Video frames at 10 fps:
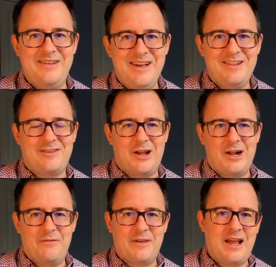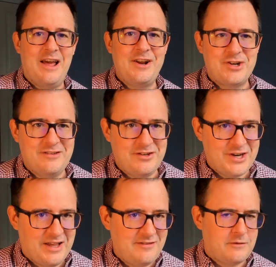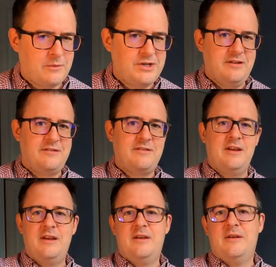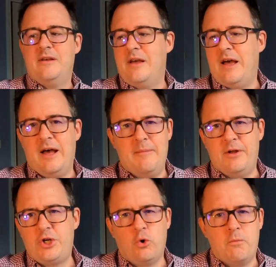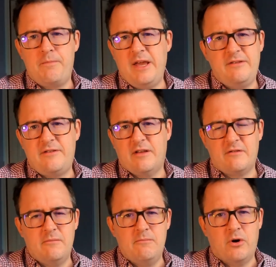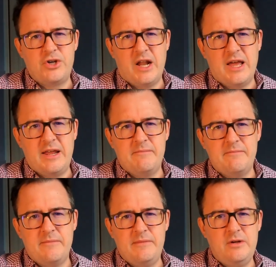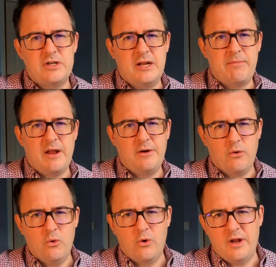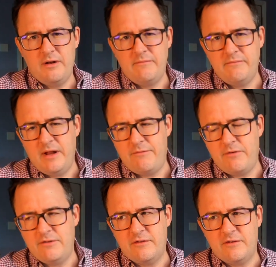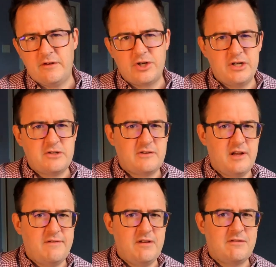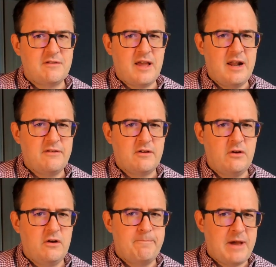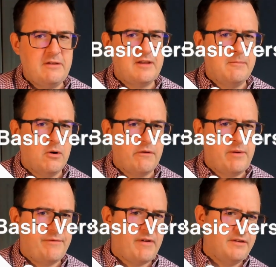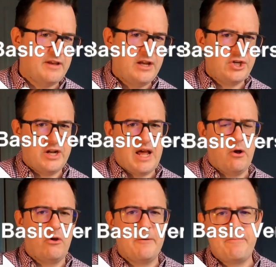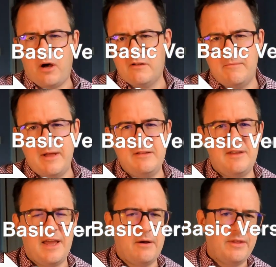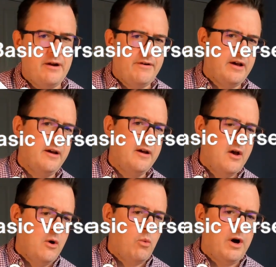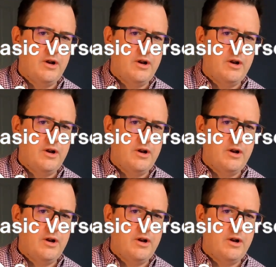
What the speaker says: title of the collection suggests, which is a short piece, doesn't modulate, usually played on organ in, for instance, a church service, and it's a good basic model for improvisation. Now, a lot of partimenti out there in the wider